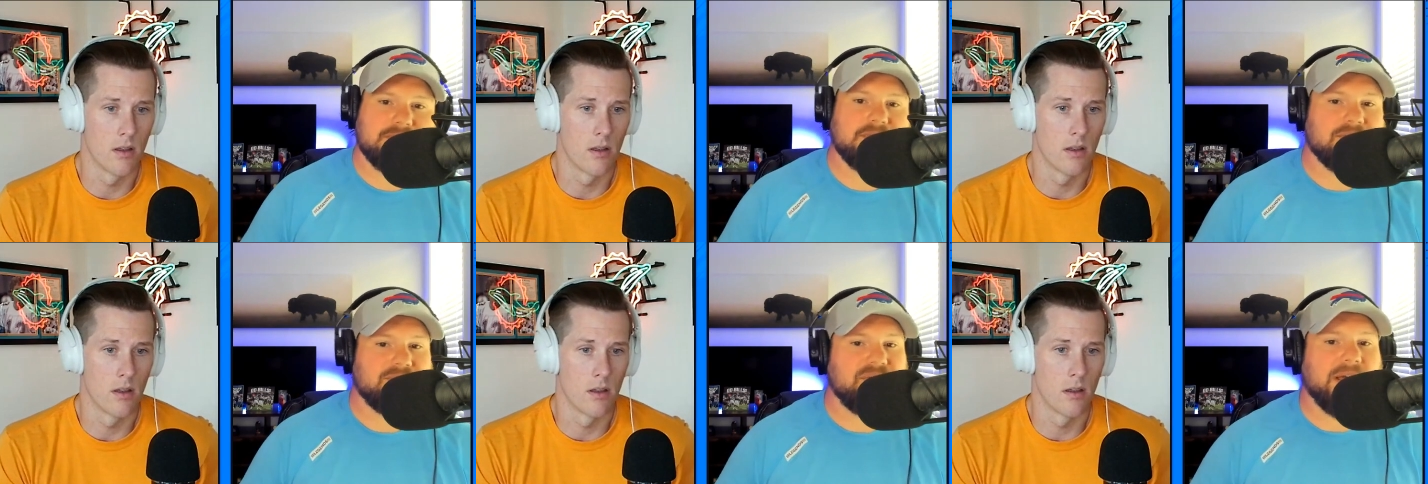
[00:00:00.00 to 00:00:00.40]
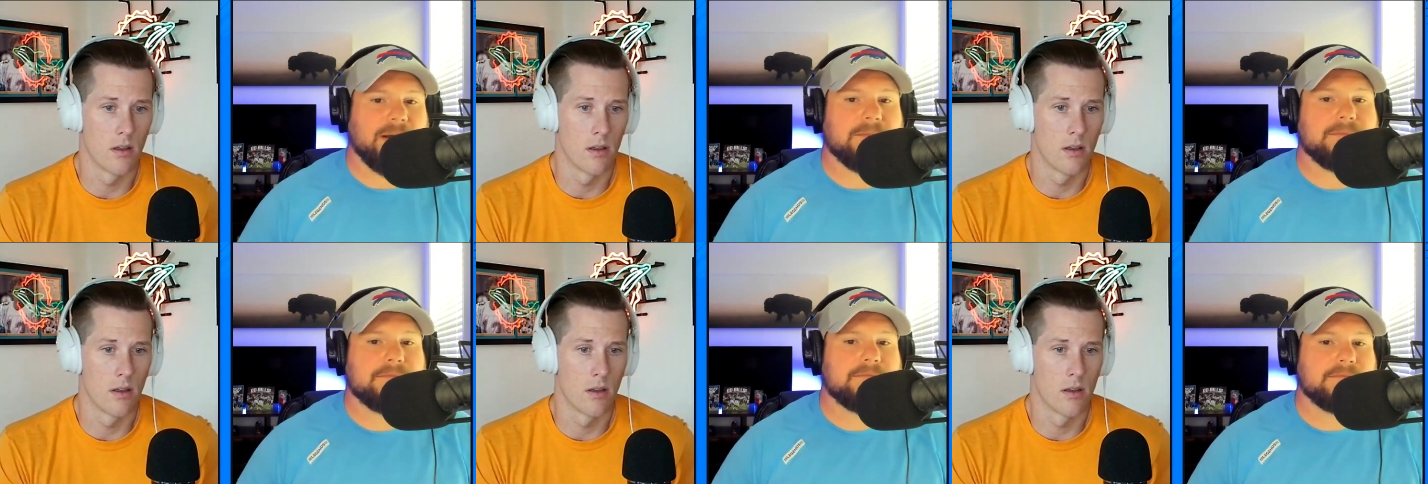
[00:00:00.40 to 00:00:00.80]
Speaker 1: Fair.
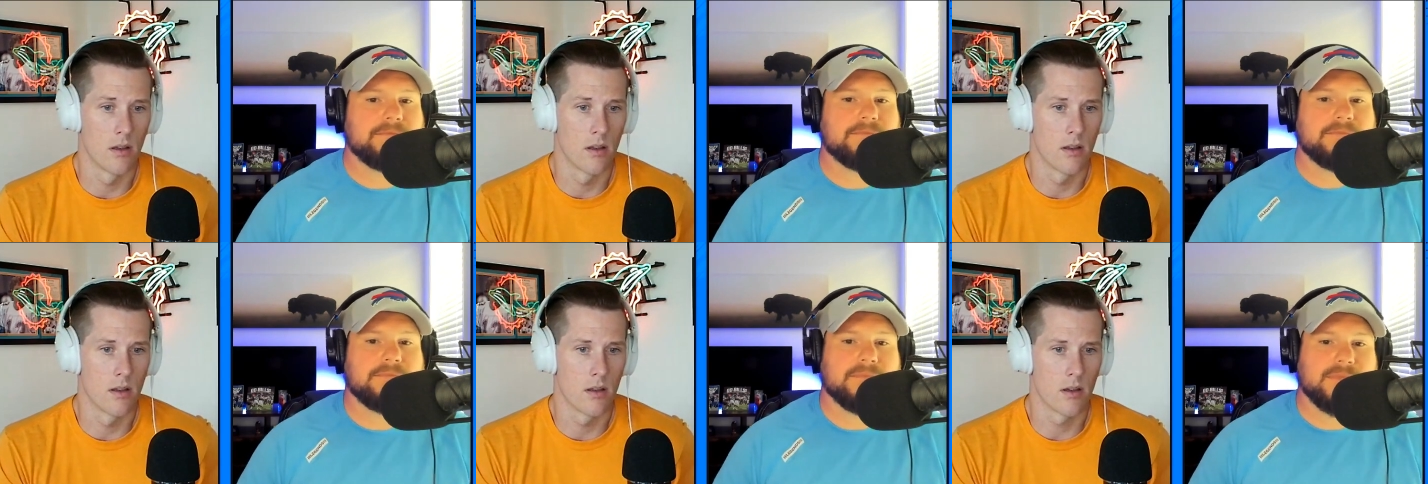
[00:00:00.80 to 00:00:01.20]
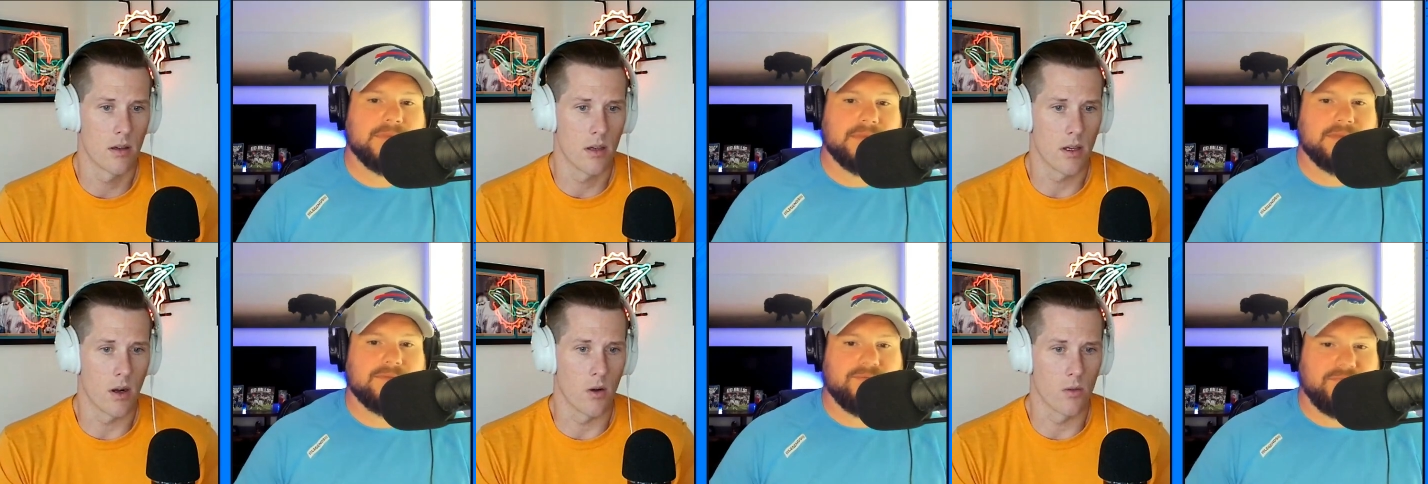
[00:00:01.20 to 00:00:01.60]

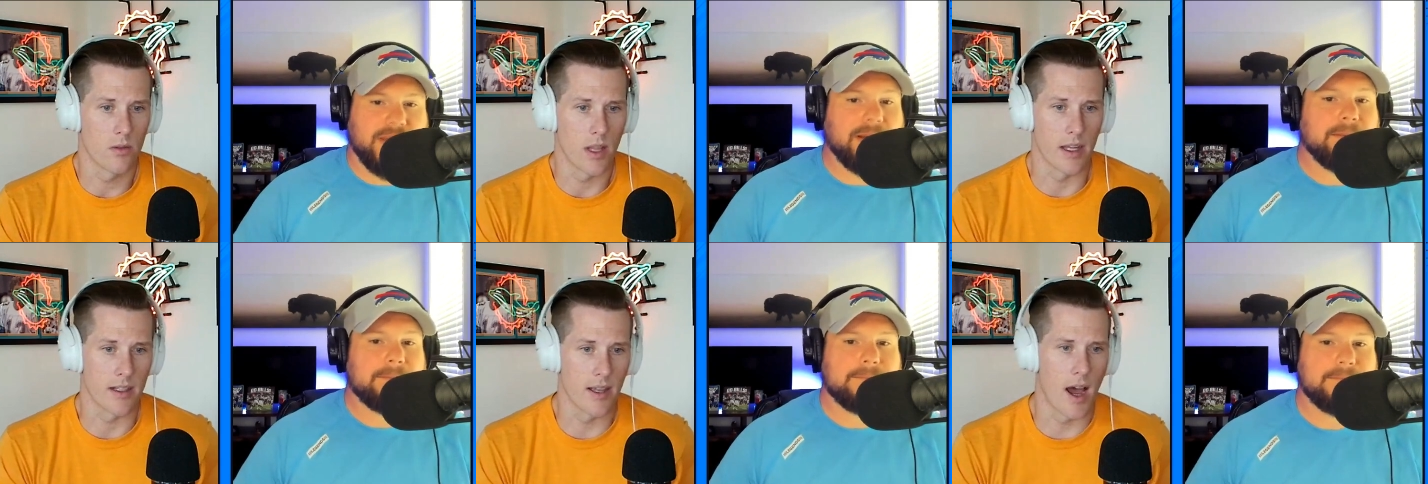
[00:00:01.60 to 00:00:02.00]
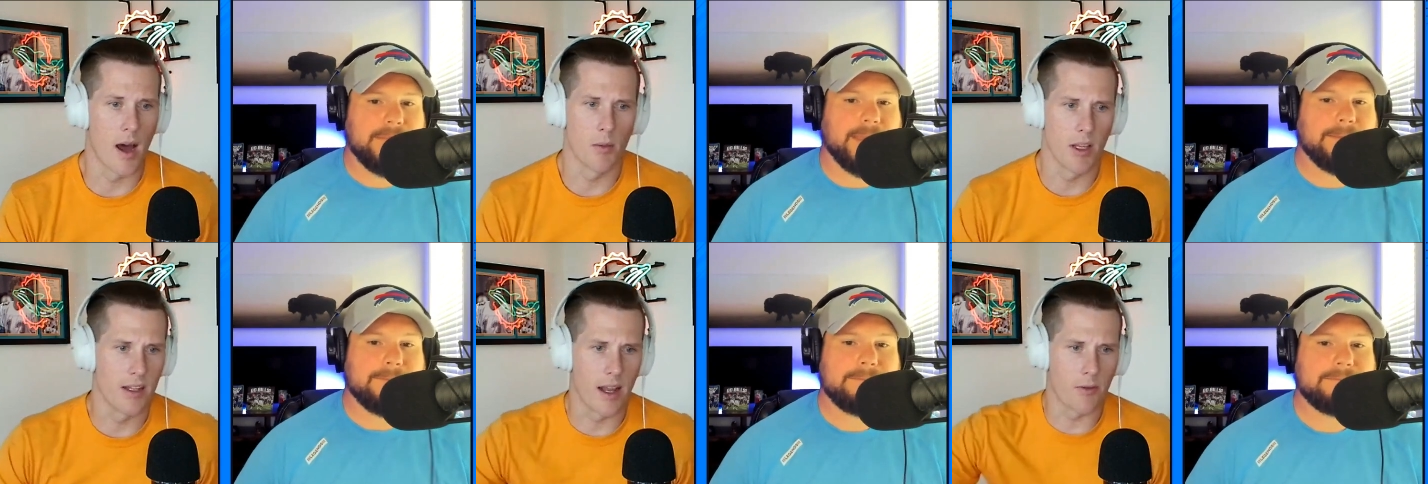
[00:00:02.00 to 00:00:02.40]
You know, Fair. like
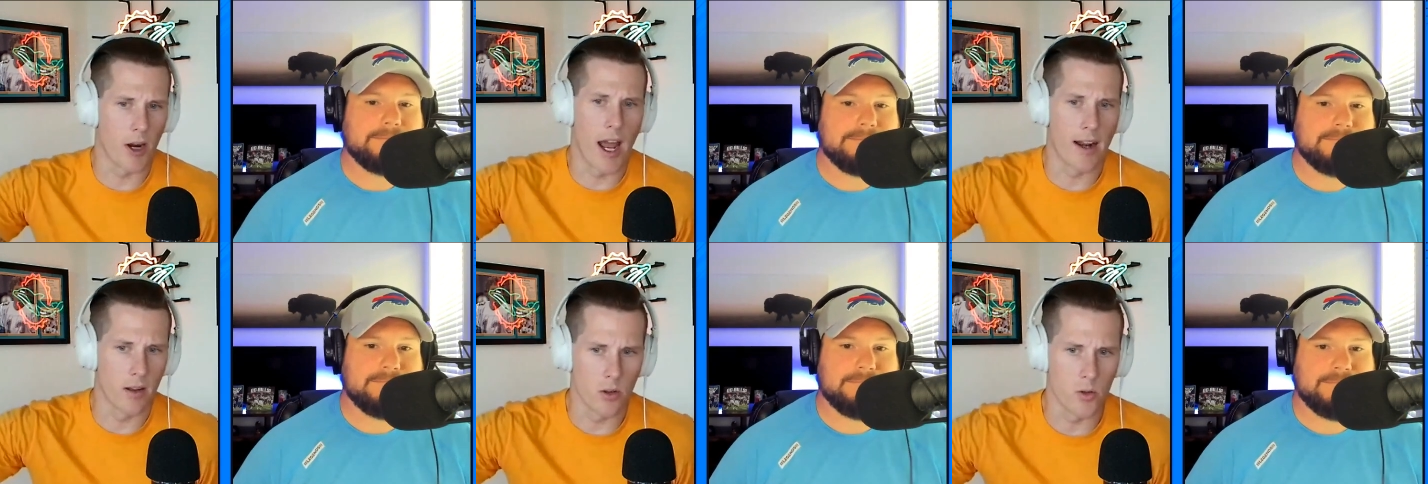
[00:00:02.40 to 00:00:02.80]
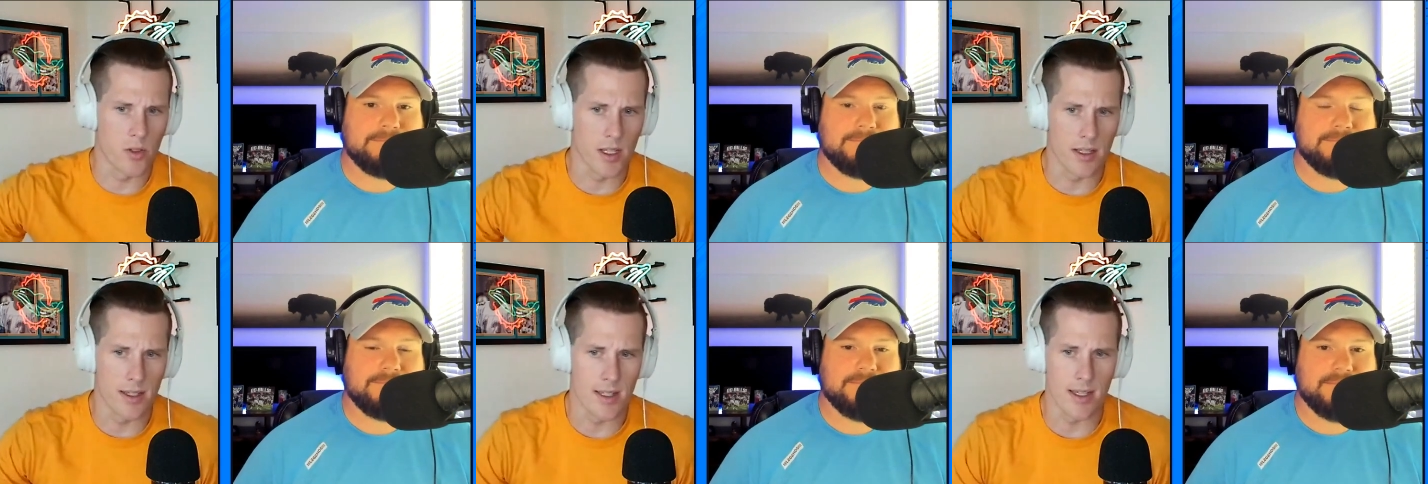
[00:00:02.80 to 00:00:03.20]
Tomlin Fair. never had a
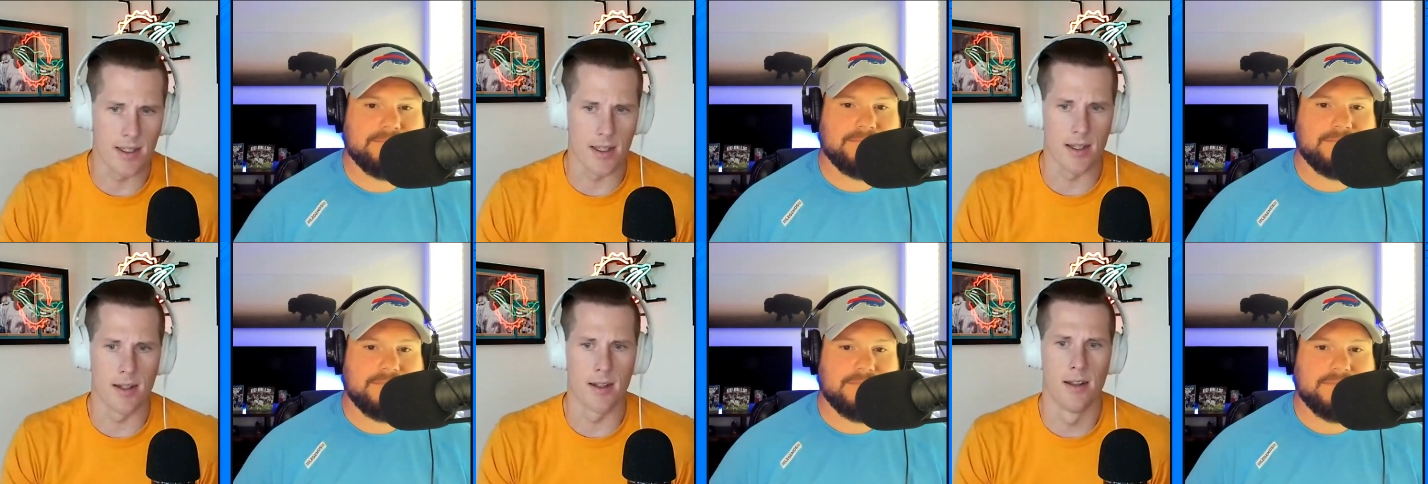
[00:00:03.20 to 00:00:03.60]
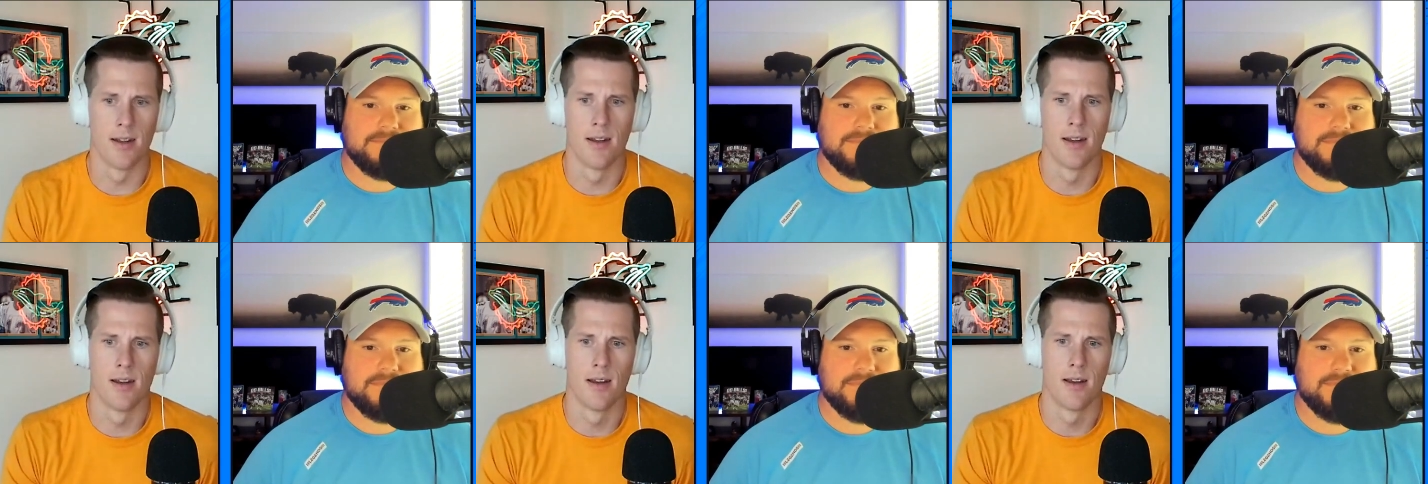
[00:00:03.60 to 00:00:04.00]
losing season.
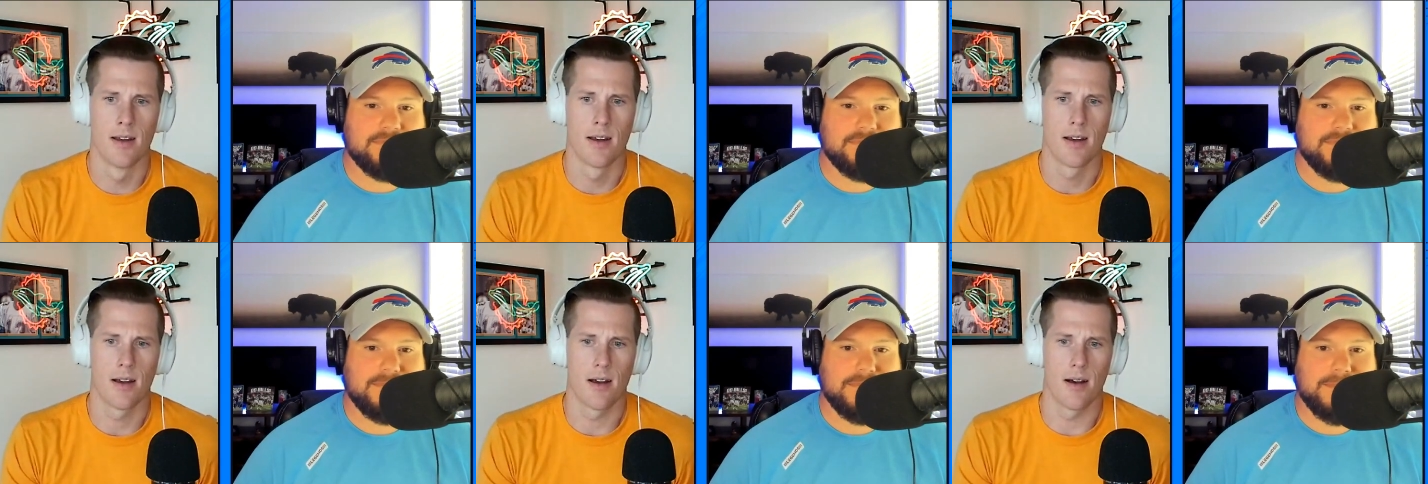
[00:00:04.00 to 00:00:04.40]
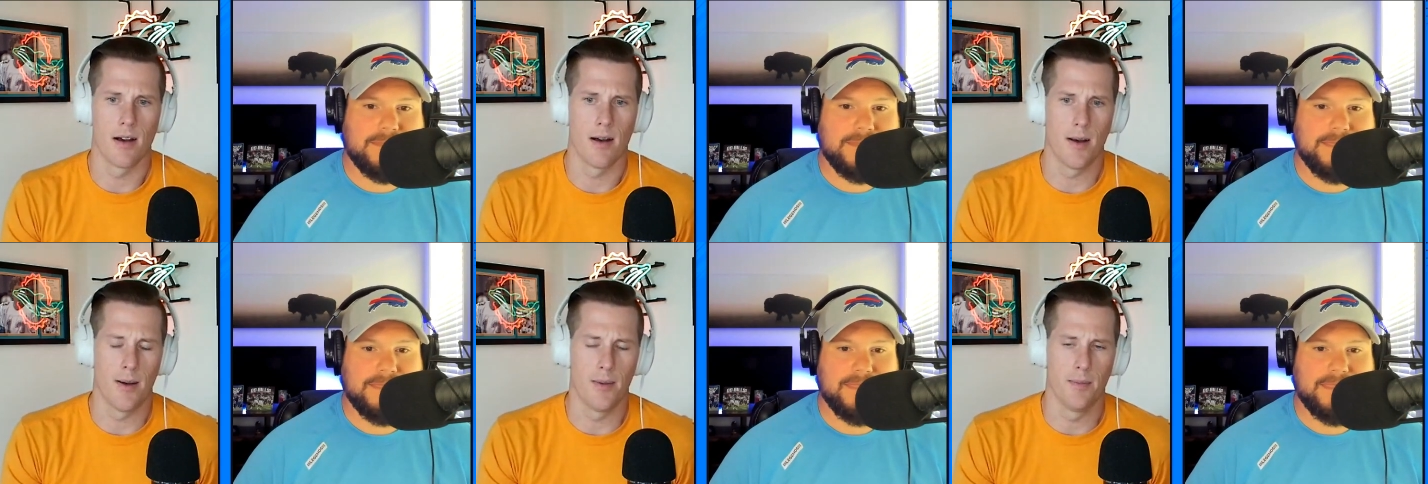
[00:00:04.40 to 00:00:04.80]

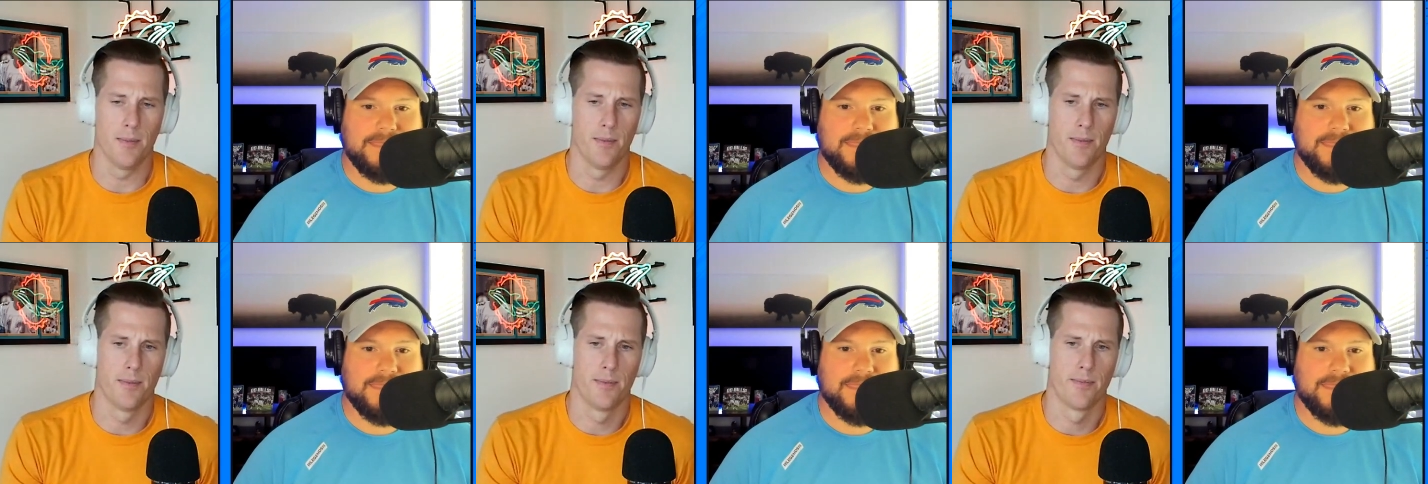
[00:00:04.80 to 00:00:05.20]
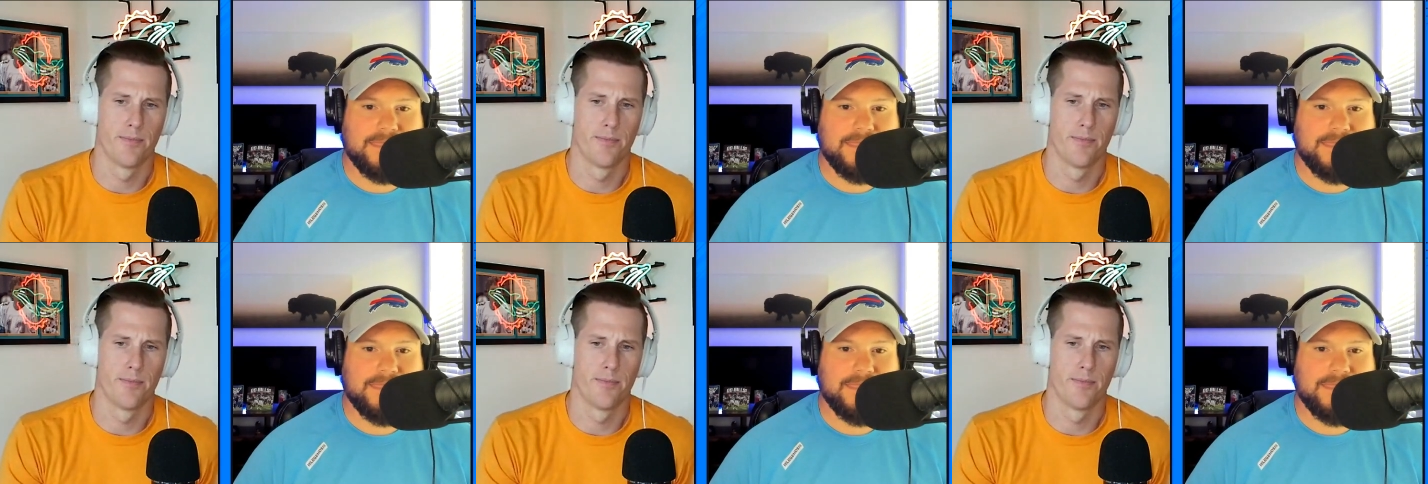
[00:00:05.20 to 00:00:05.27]
Um,